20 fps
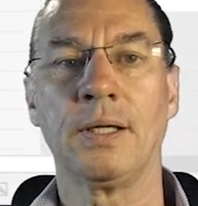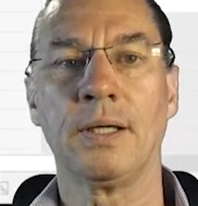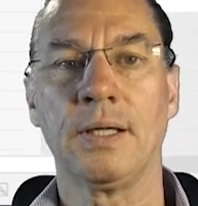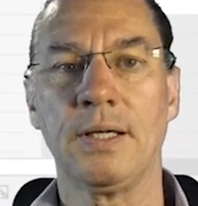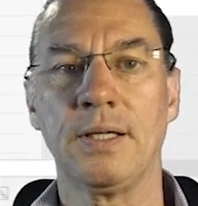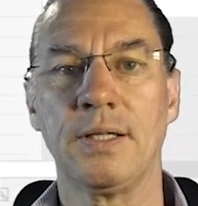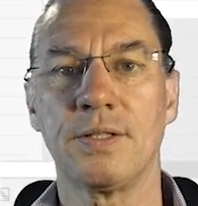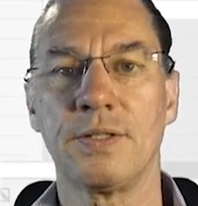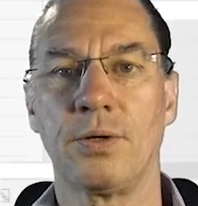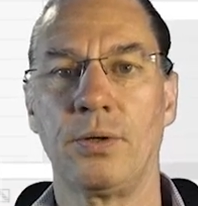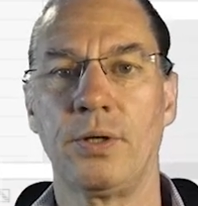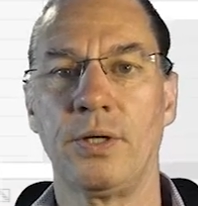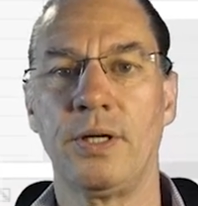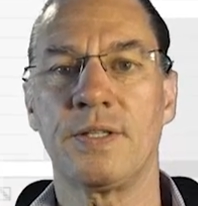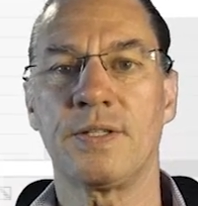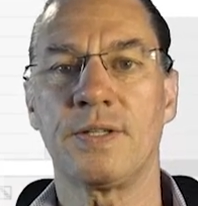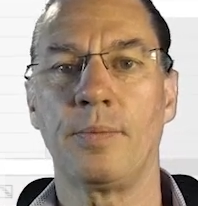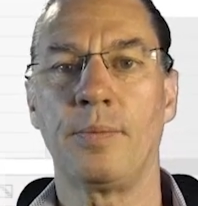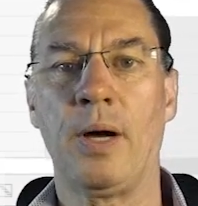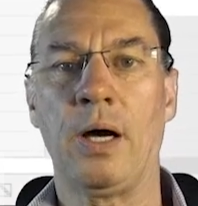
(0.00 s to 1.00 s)
So it's
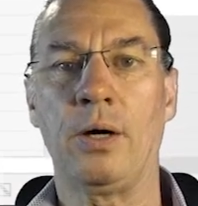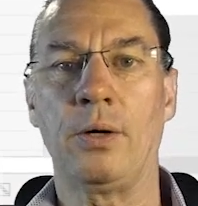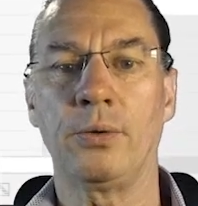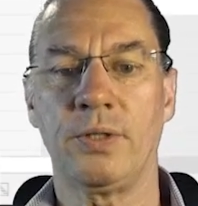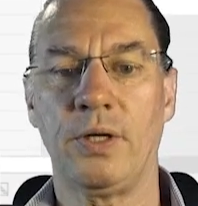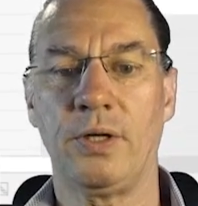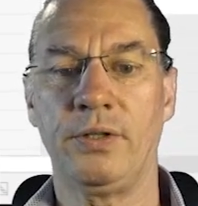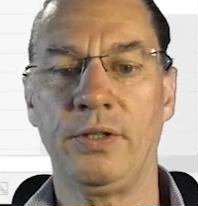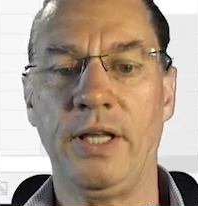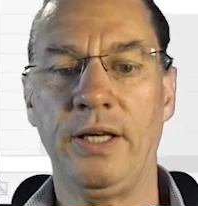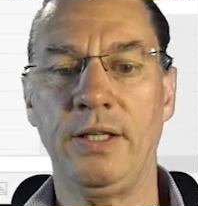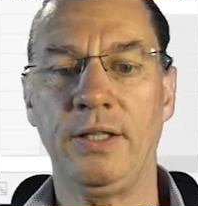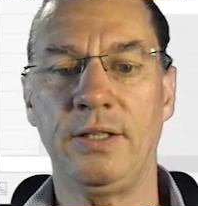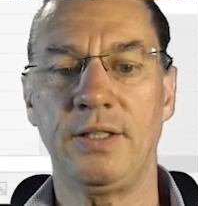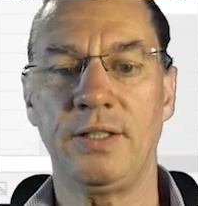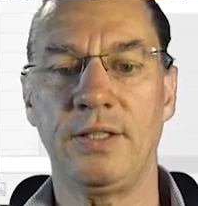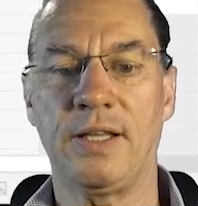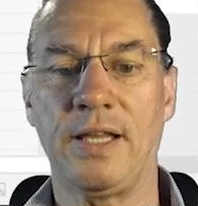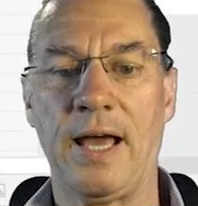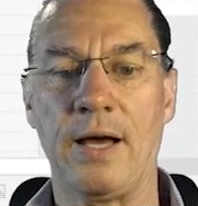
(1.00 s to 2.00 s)
about an
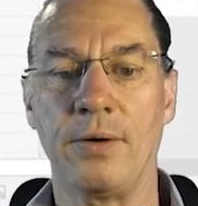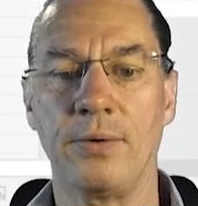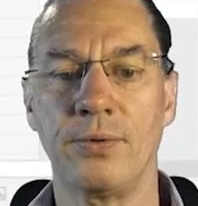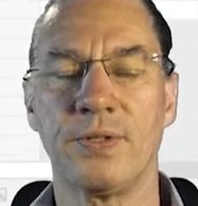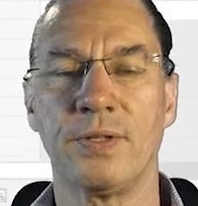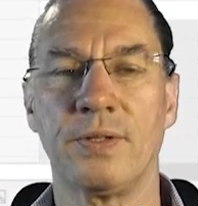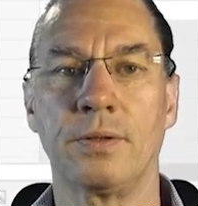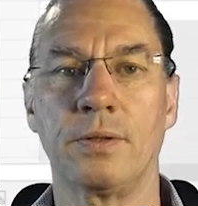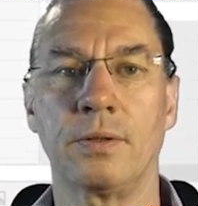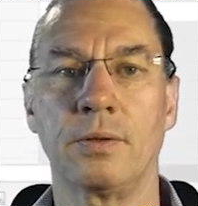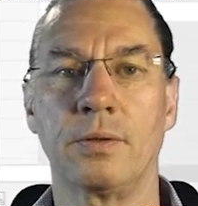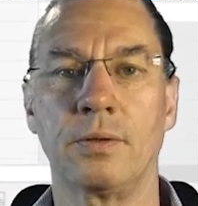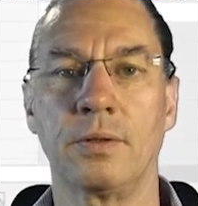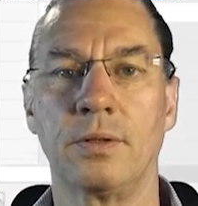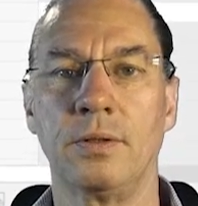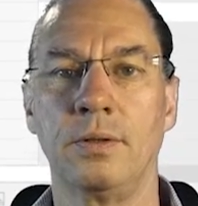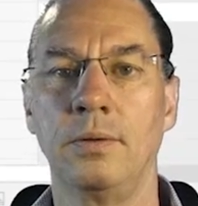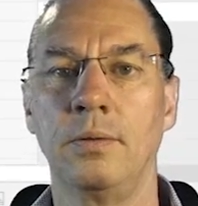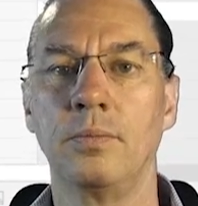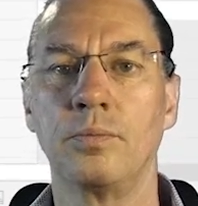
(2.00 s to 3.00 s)
80,000
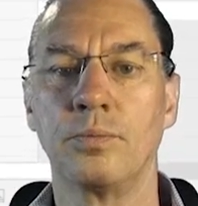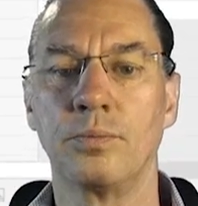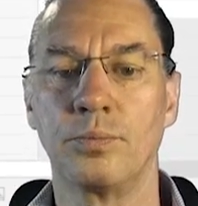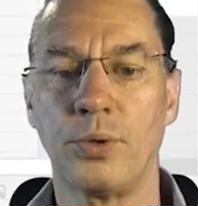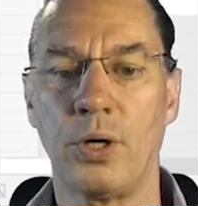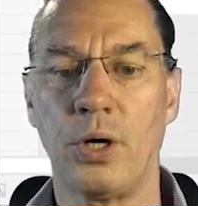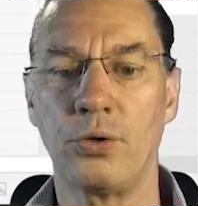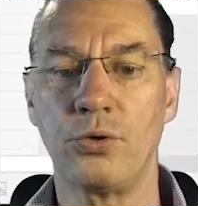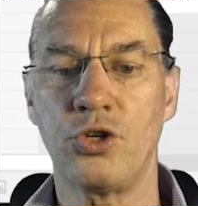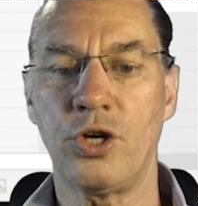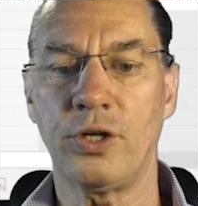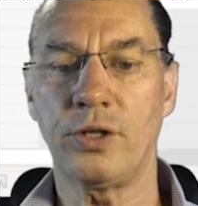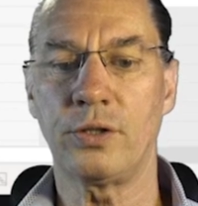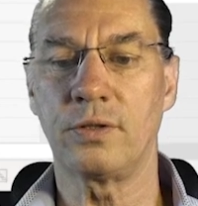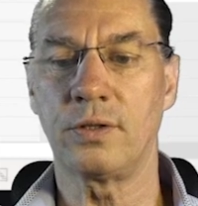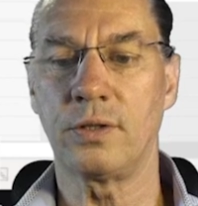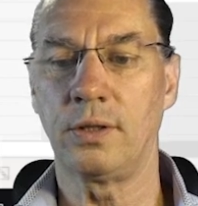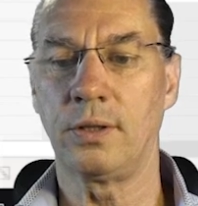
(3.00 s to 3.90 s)
project.